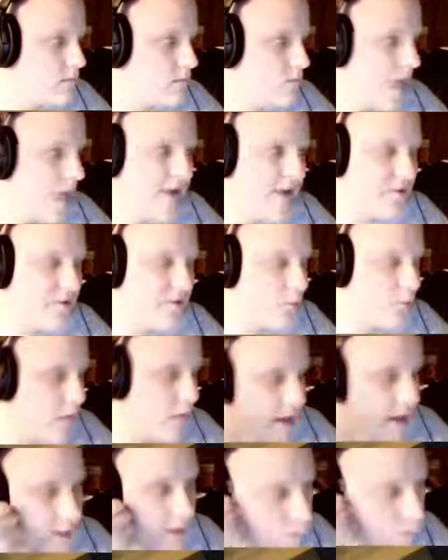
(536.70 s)
Either
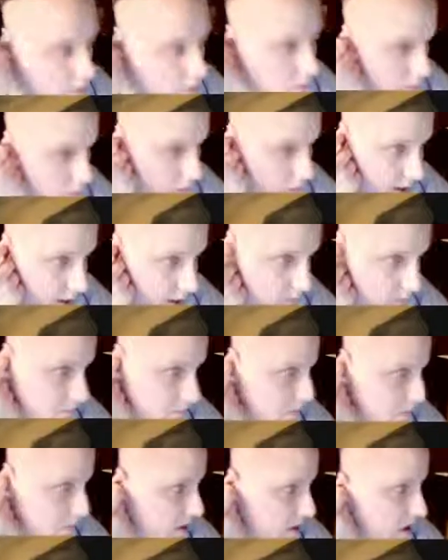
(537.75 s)
way, we might
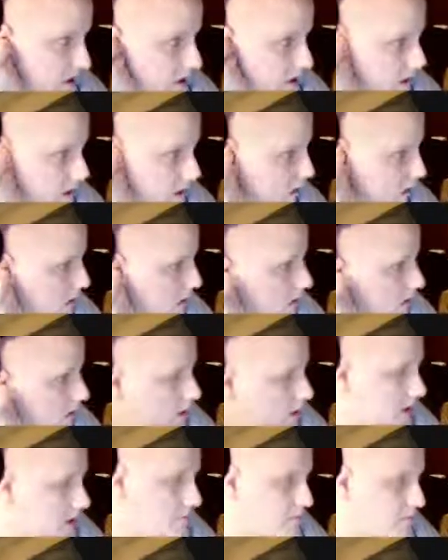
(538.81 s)
be
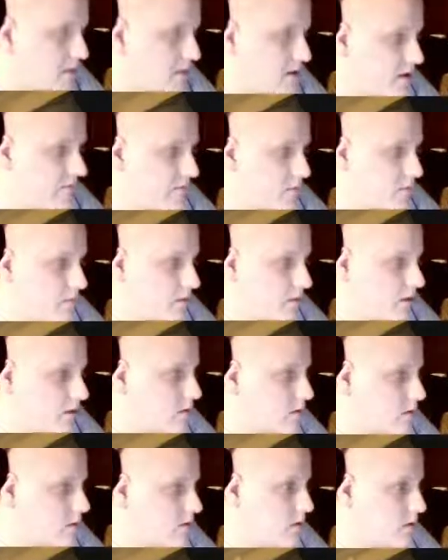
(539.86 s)
in a bit of a
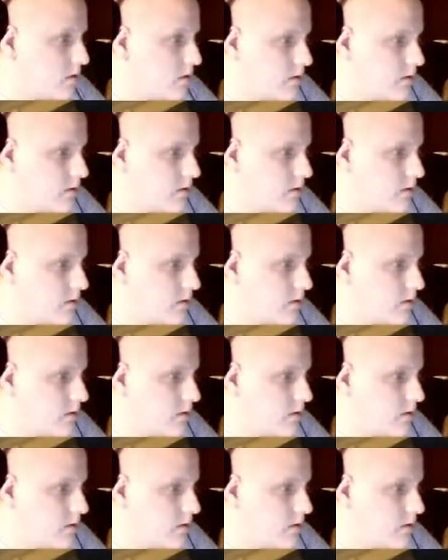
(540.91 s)
pickle.